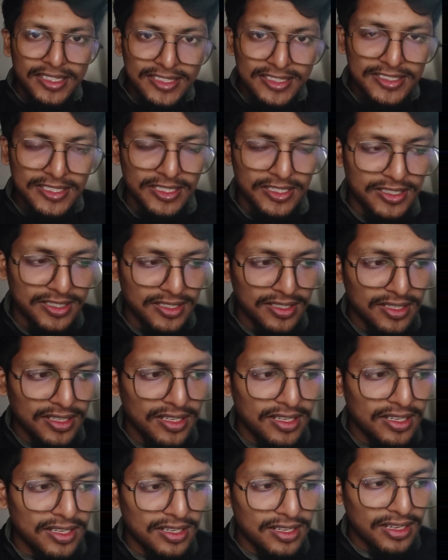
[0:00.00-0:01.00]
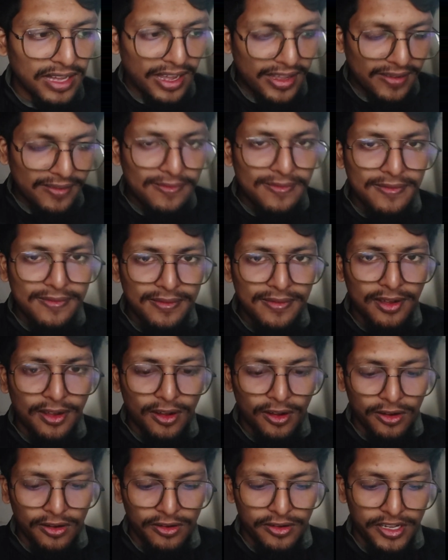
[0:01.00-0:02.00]
general life,
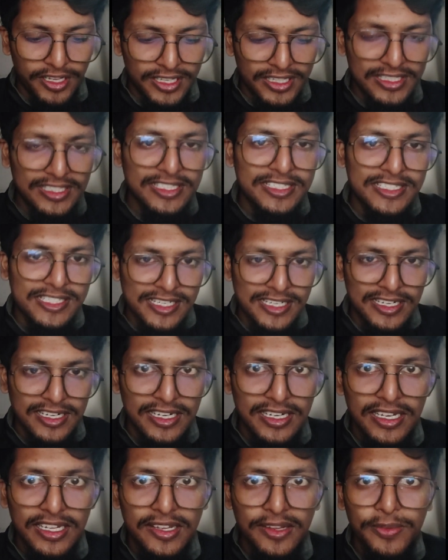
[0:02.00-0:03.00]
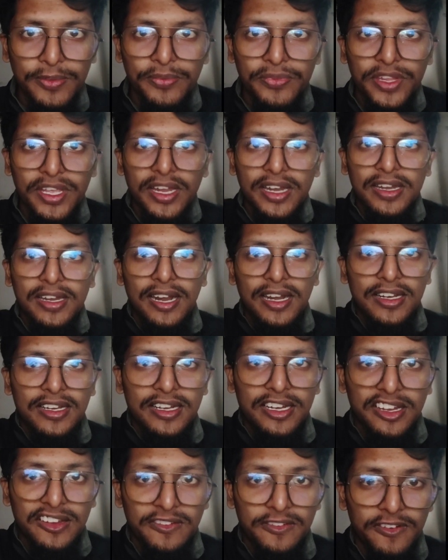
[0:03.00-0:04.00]
or really, data never
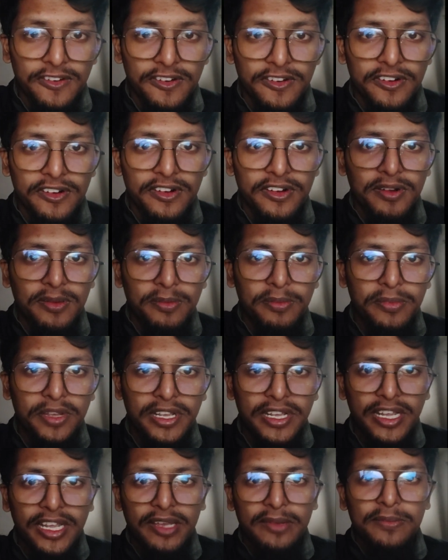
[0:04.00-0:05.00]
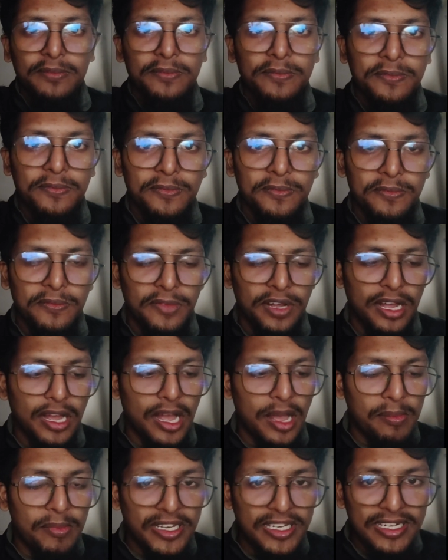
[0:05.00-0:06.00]
became, data
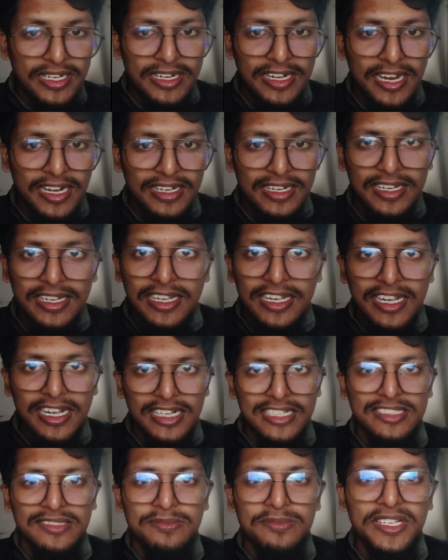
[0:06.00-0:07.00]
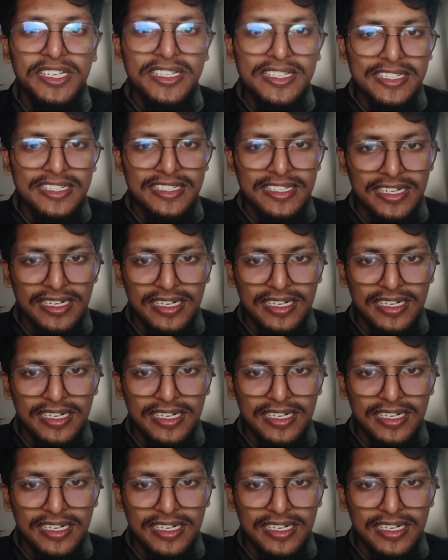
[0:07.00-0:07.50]
can't be clear every time.